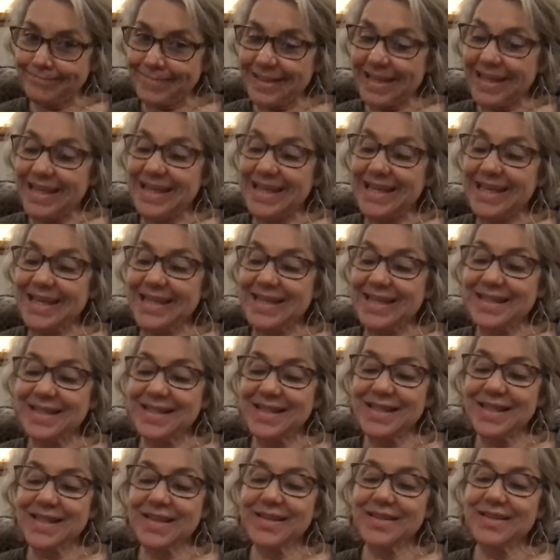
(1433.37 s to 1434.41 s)
he ends
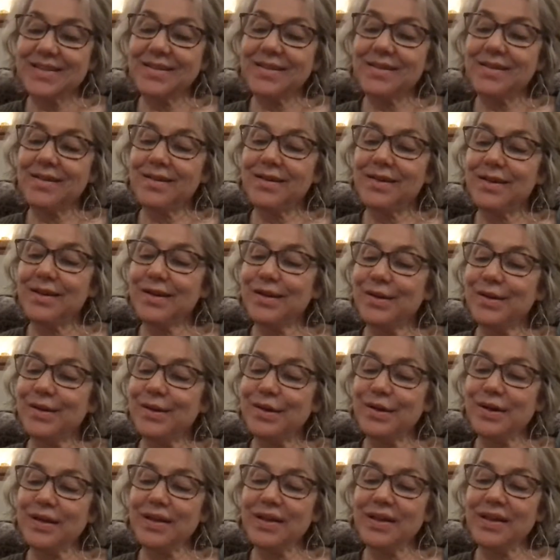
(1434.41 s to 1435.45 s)
it on
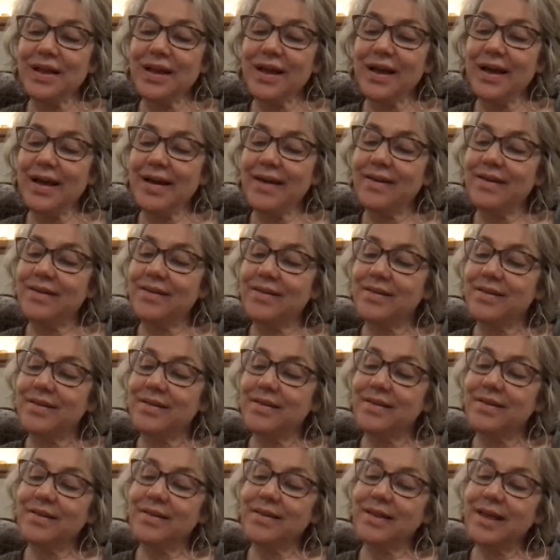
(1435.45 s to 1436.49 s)
a light
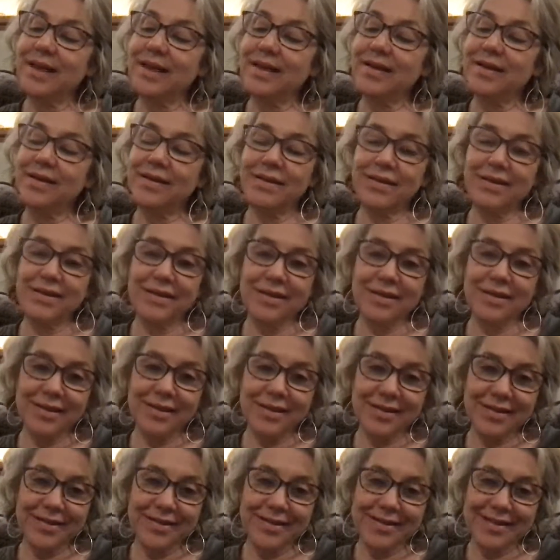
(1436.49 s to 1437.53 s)
that,
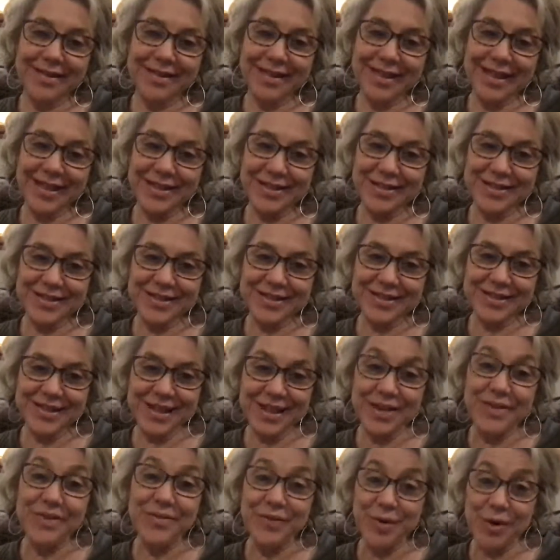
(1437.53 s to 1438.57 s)
and that's the
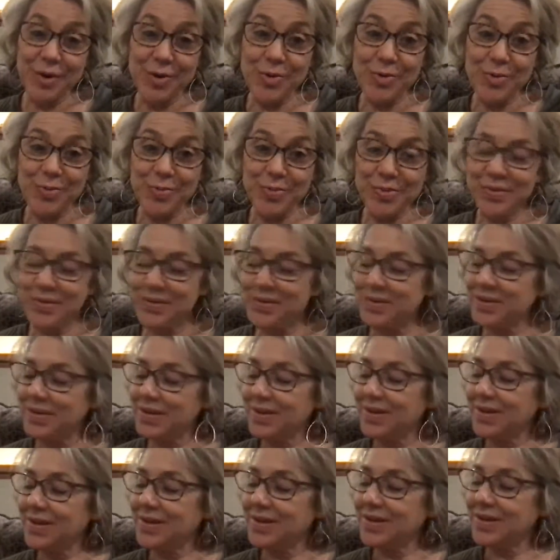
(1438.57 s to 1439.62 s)
sign of hope.
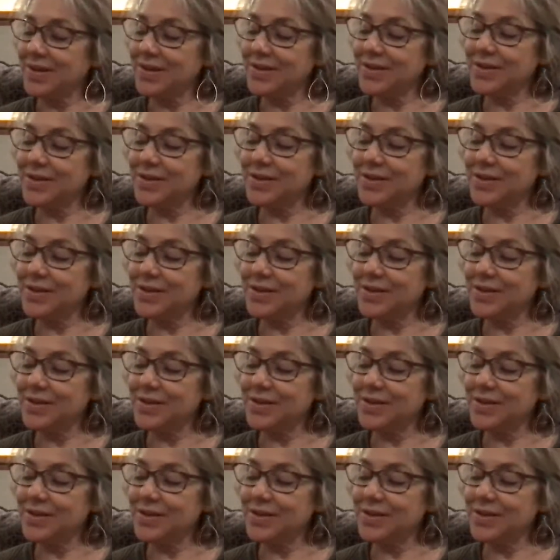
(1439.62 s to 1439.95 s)
That's a